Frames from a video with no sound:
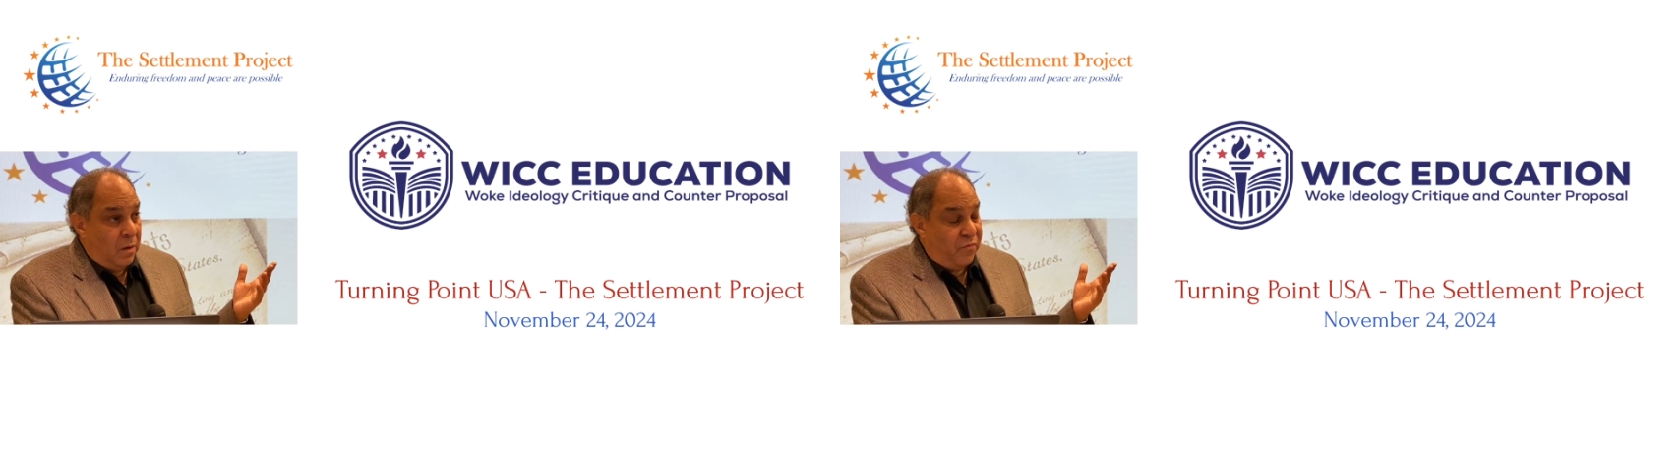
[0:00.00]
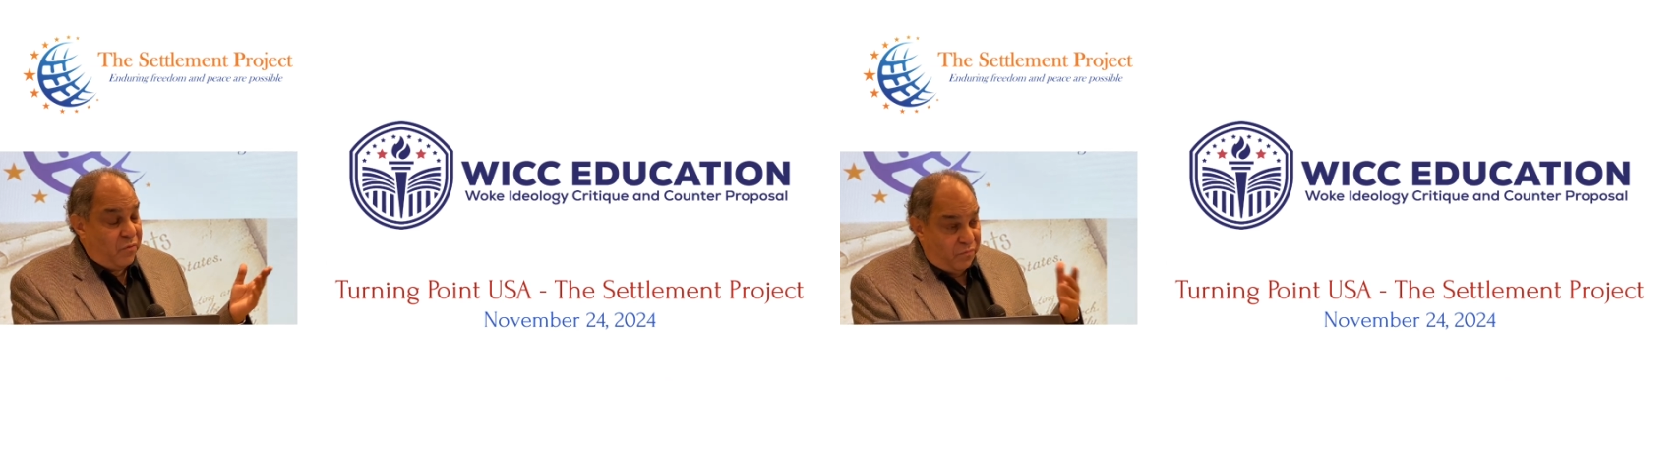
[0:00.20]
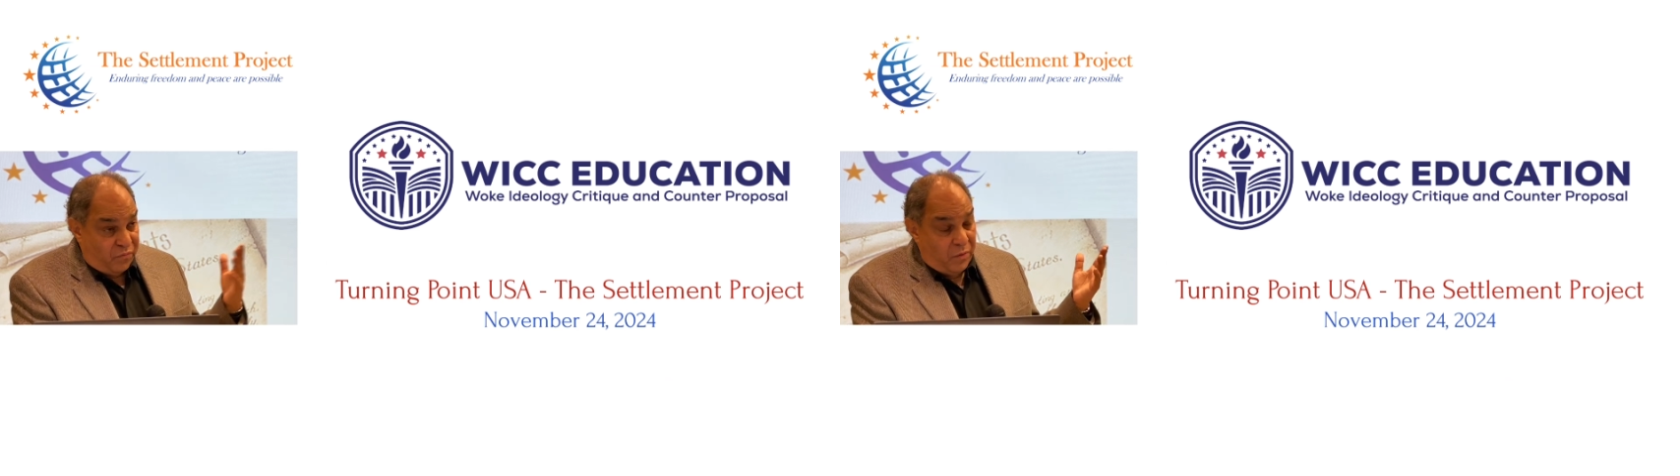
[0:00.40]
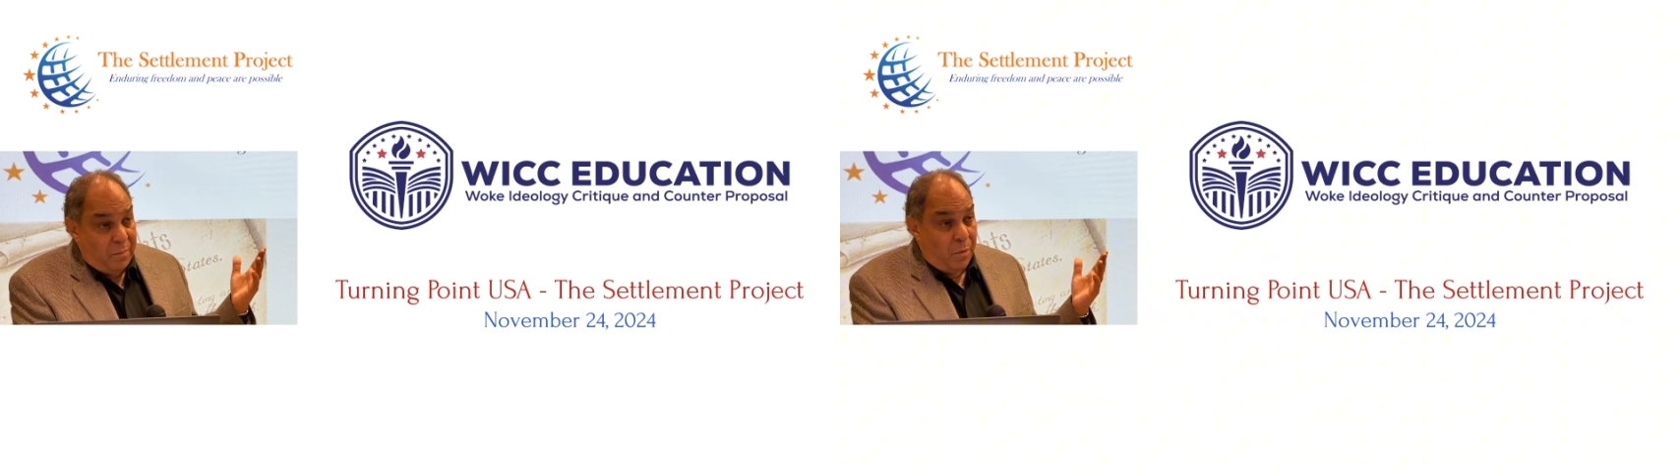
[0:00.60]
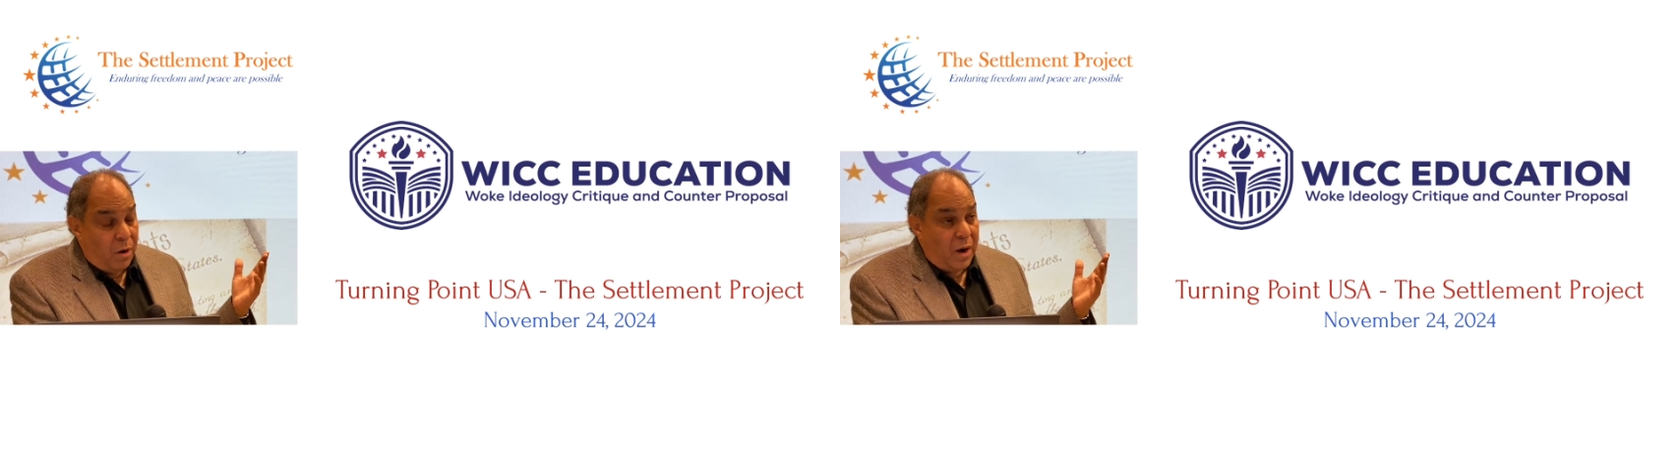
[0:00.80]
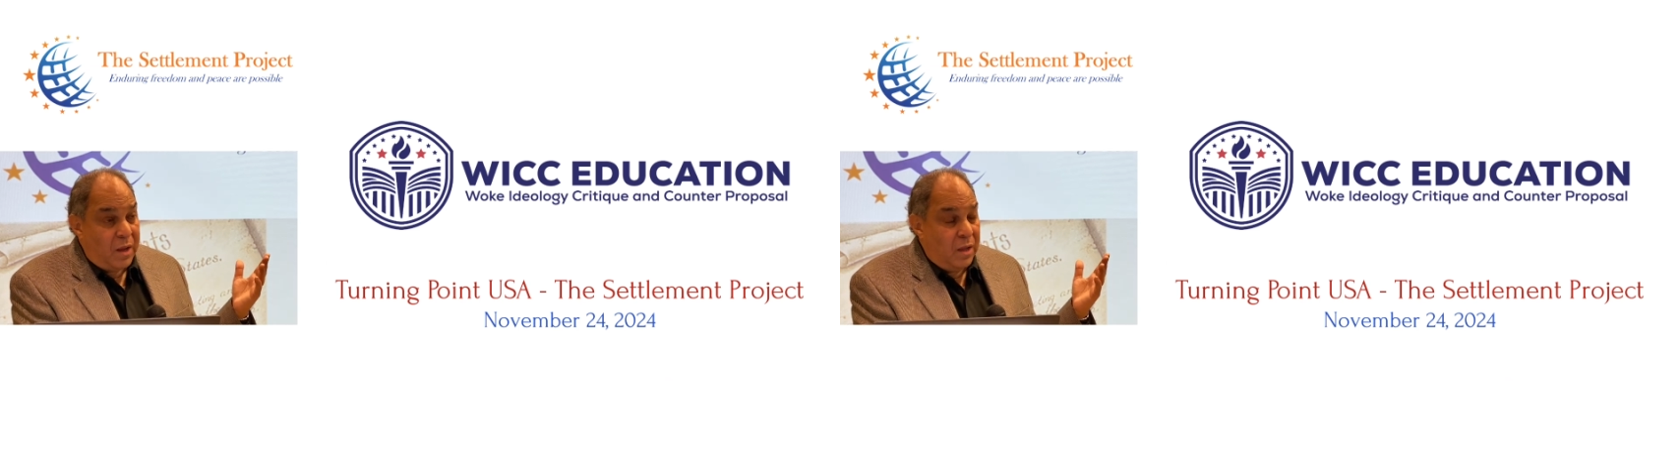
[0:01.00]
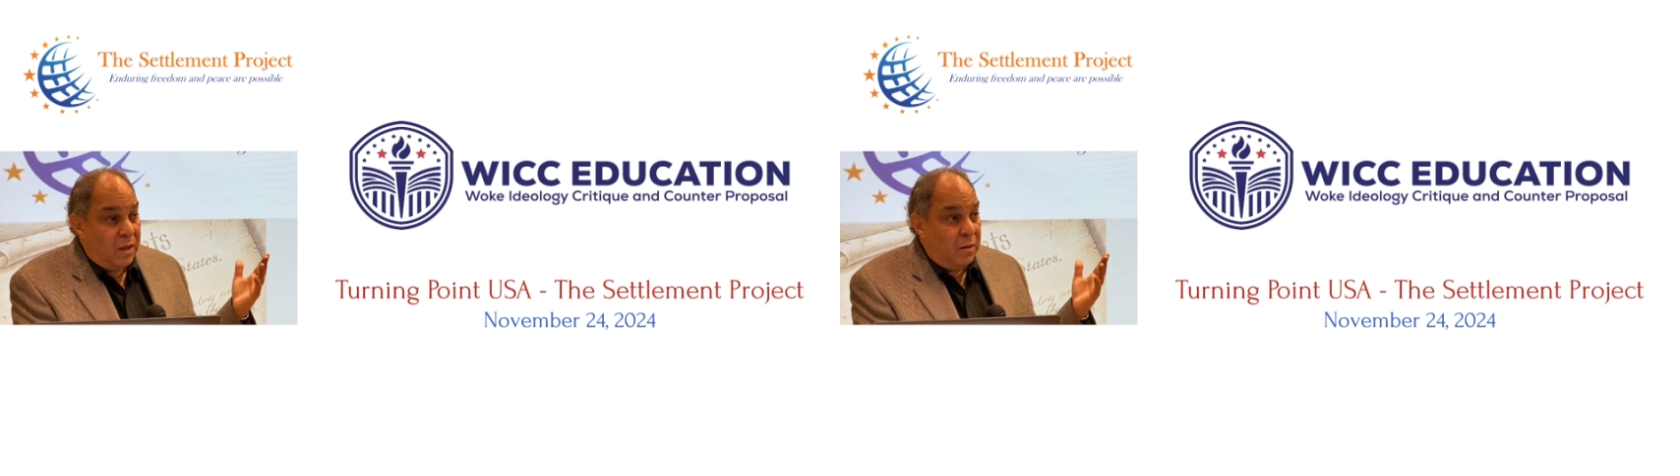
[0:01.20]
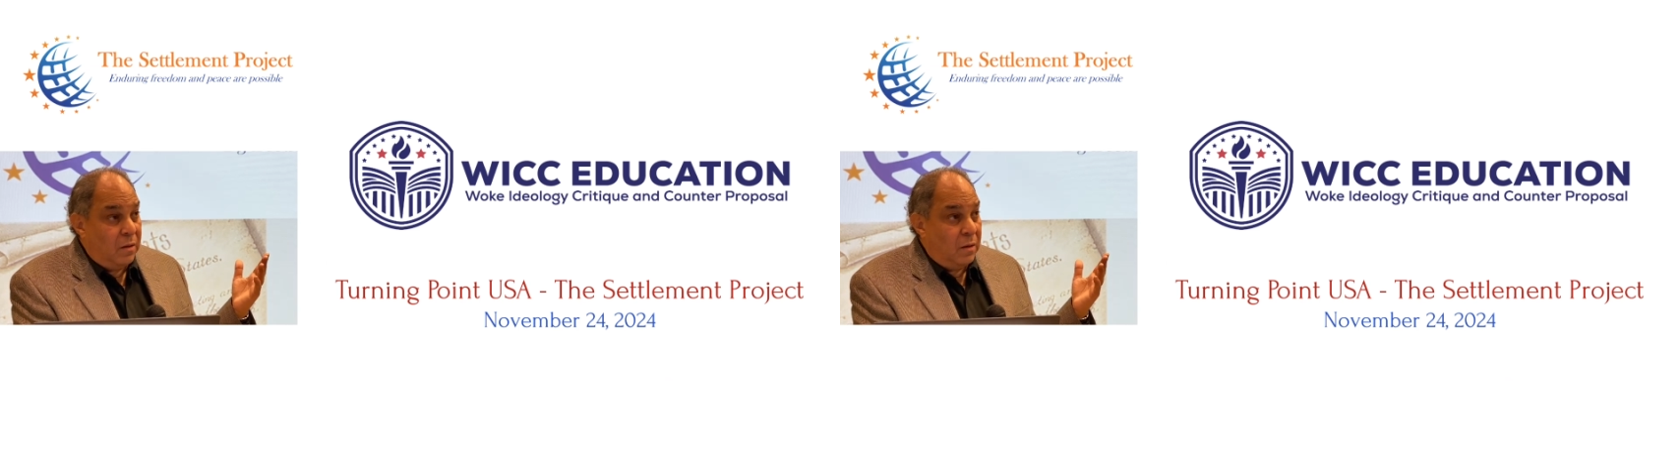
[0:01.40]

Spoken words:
Free market